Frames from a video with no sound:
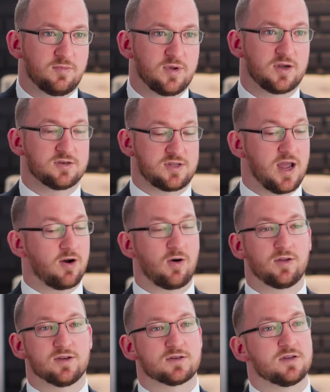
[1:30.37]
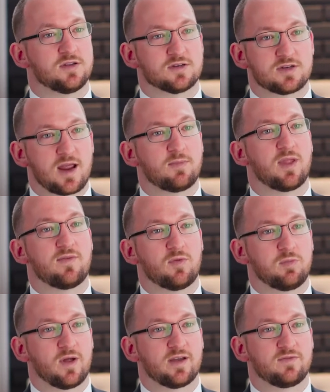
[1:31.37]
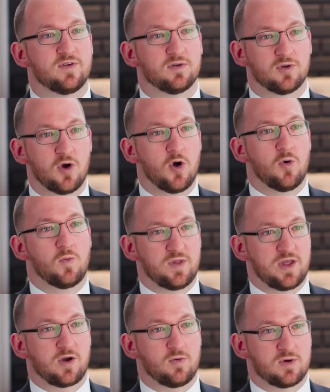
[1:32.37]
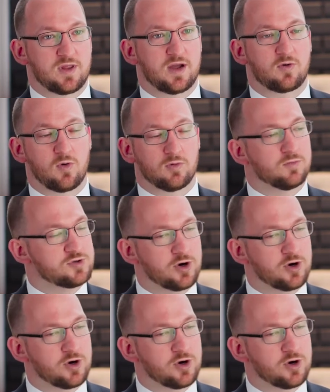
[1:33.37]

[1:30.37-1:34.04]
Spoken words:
because they are on the same level playing field when they go into that courtroom.